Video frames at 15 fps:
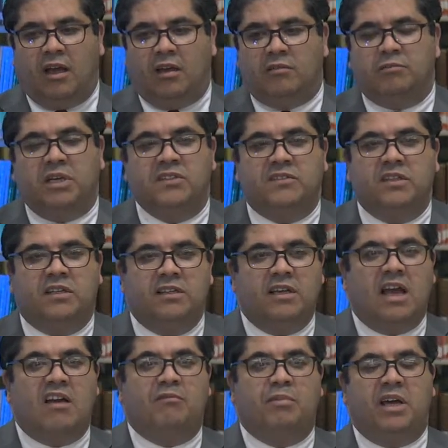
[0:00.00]
basically they
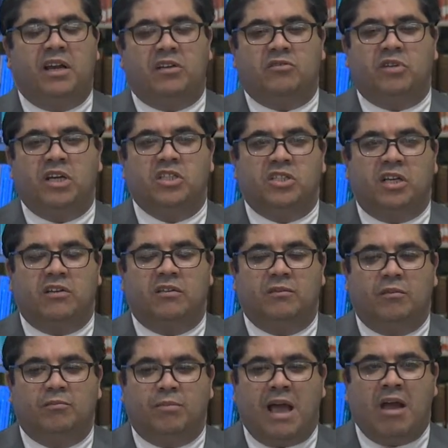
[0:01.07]
have penetration
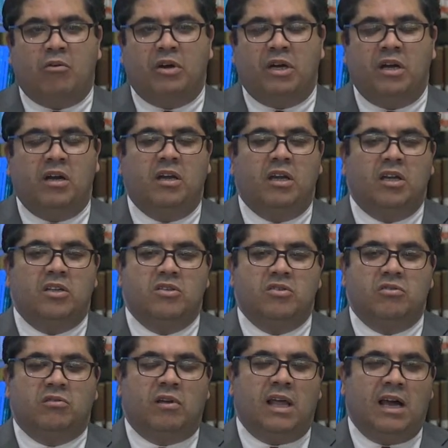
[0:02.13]
power
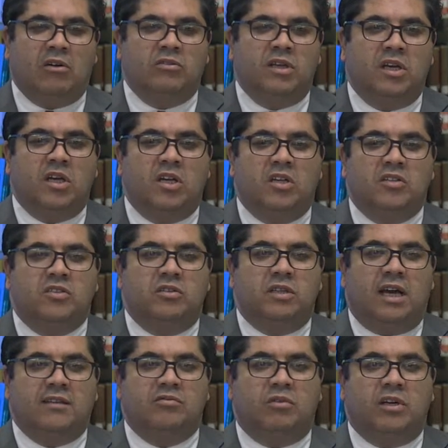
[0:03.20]
through cloud. So
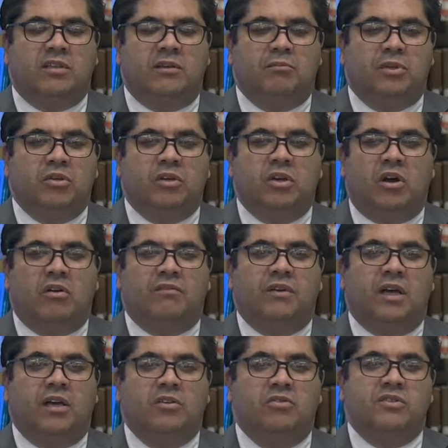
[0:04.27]
that's one of the beauty of
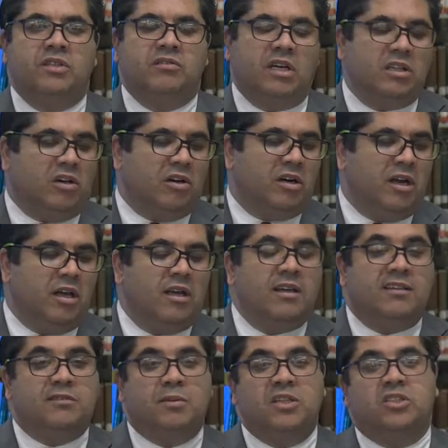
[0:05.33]
using radar,
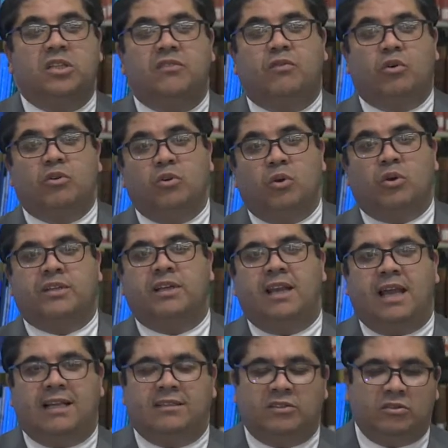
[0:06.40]
especially for northern
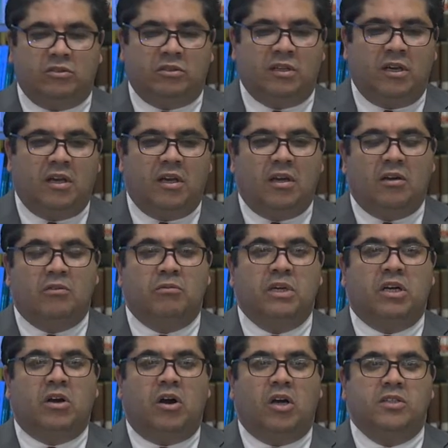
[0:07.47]
latitude,
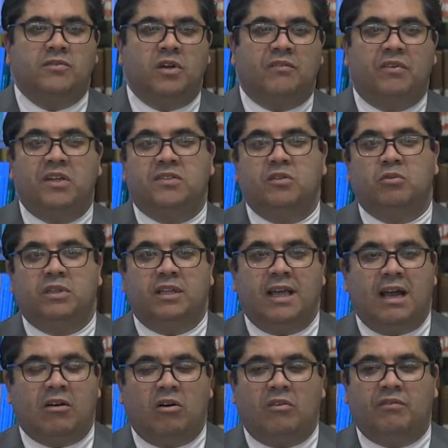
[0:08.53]
because you're facing with
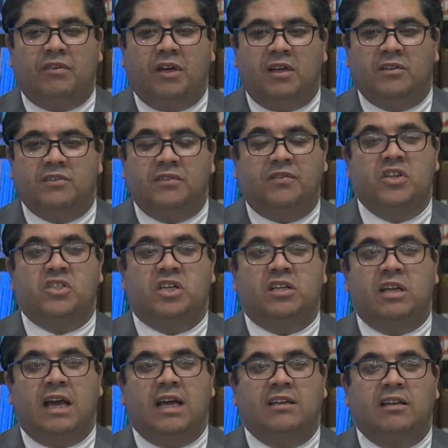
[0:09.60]
lack of sufficient
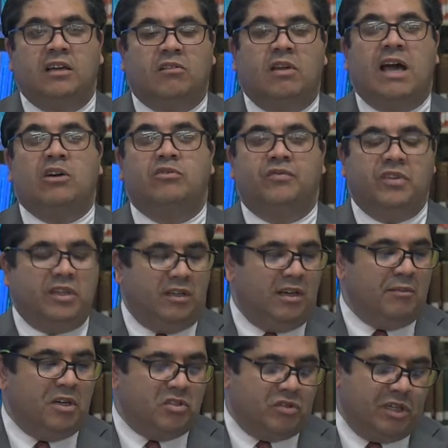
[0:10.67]
and cloud-free
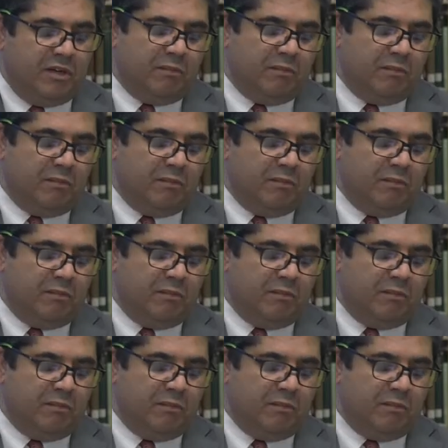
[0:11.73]
imagery.